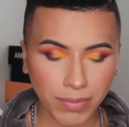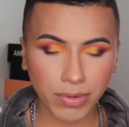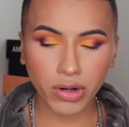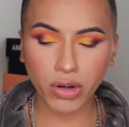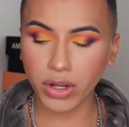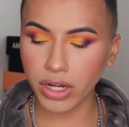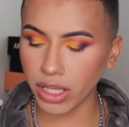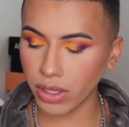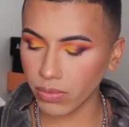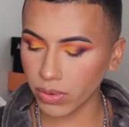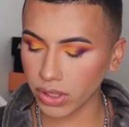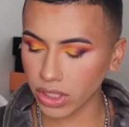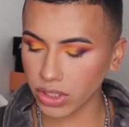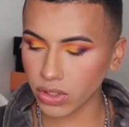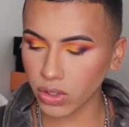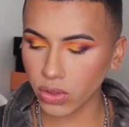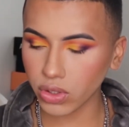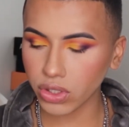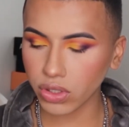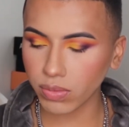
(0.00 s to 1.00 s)
I'm going in with the
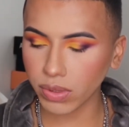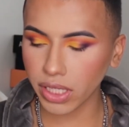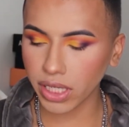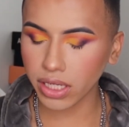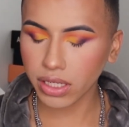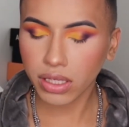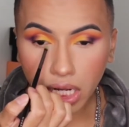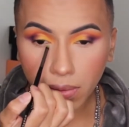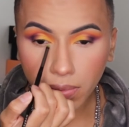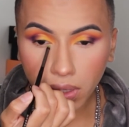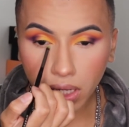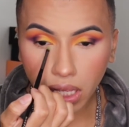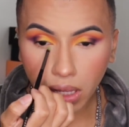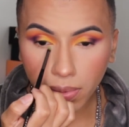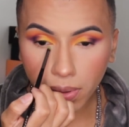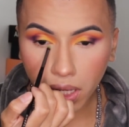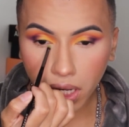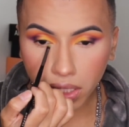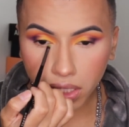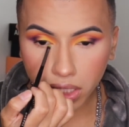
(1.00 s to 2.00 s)
Social Blade, and I'm going to
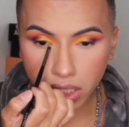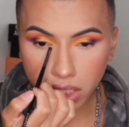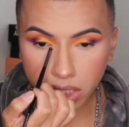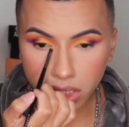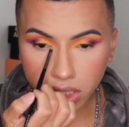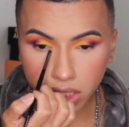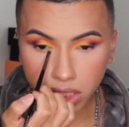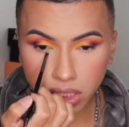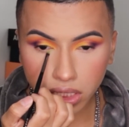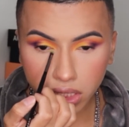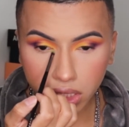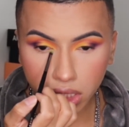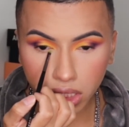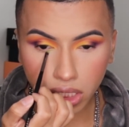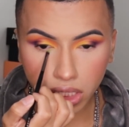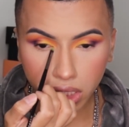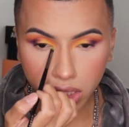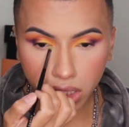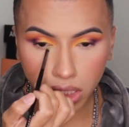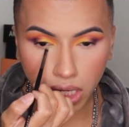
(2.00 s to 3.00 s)
apply this into the
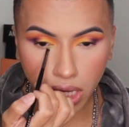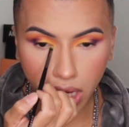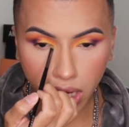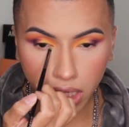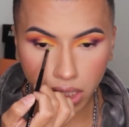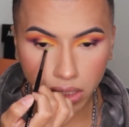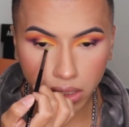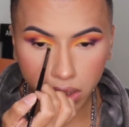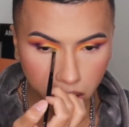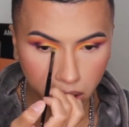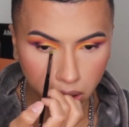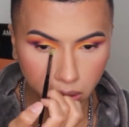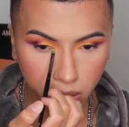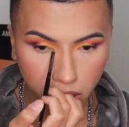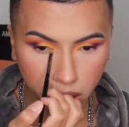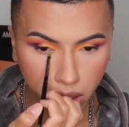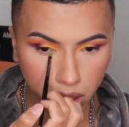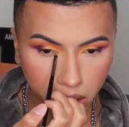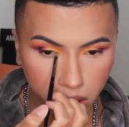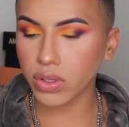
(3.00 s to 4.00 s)
inner eye.
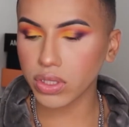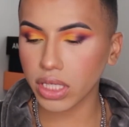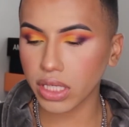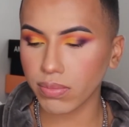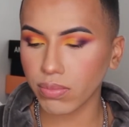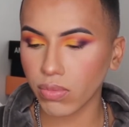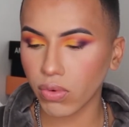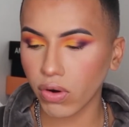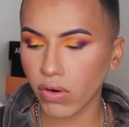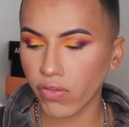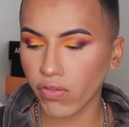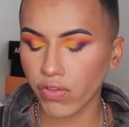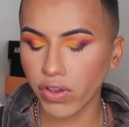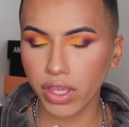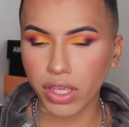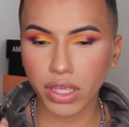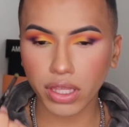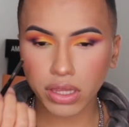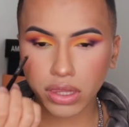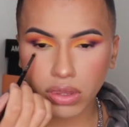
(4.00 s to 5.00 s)
I'm using
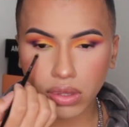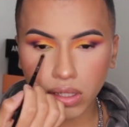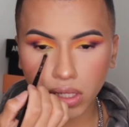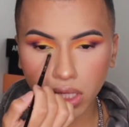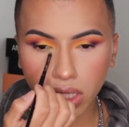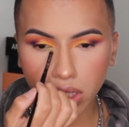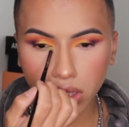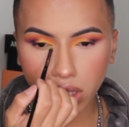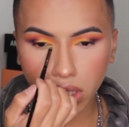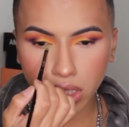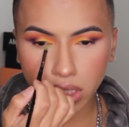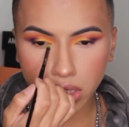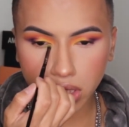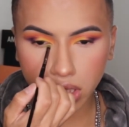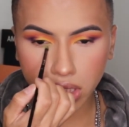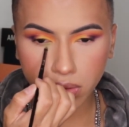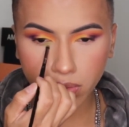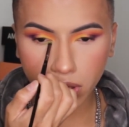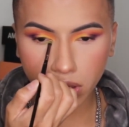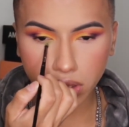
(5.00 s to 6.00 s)
Morphe
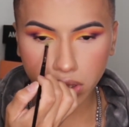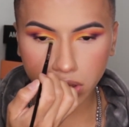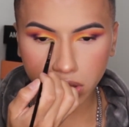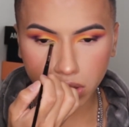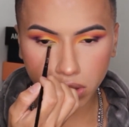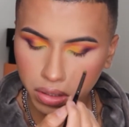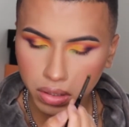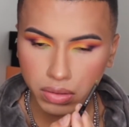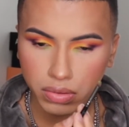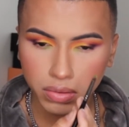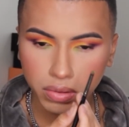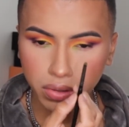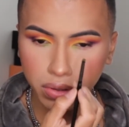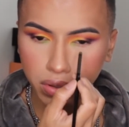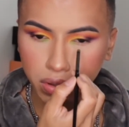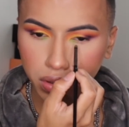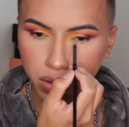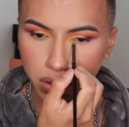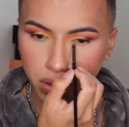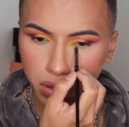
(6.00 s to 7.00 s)
836 brush.
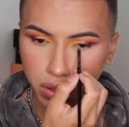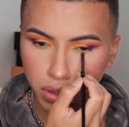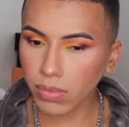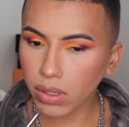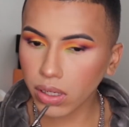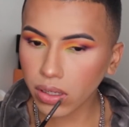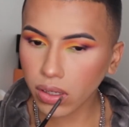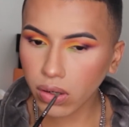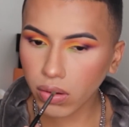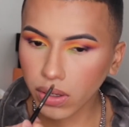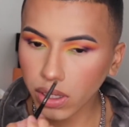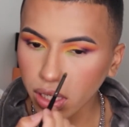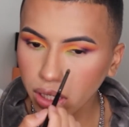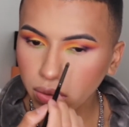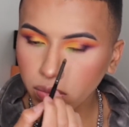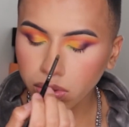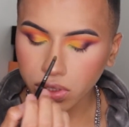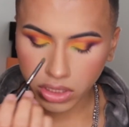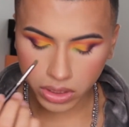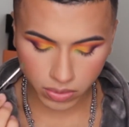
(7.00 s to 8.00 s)
I'm going to go
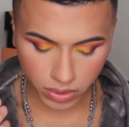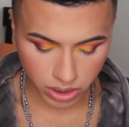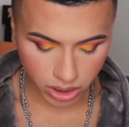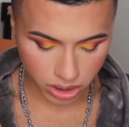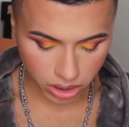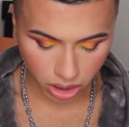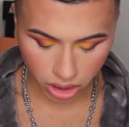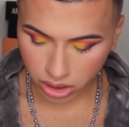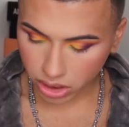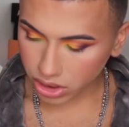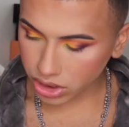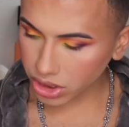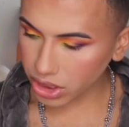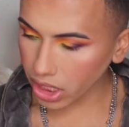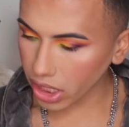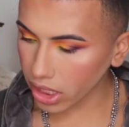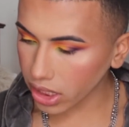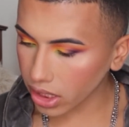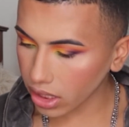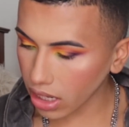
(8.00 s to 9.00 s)
in just with a darker
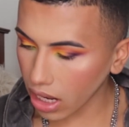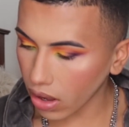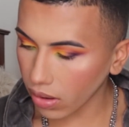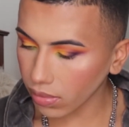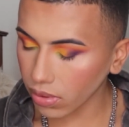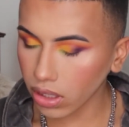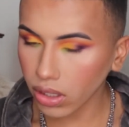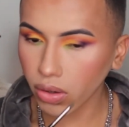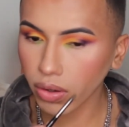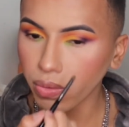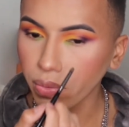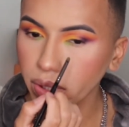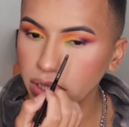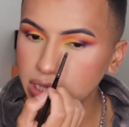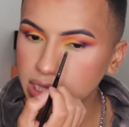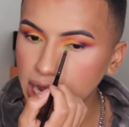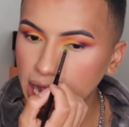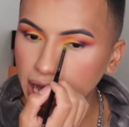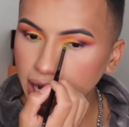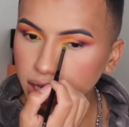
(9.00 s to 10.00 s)
shade. Now I'm going to go in with
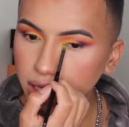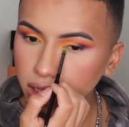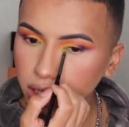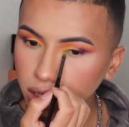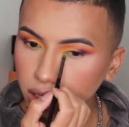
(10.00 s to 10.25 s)
Daddy.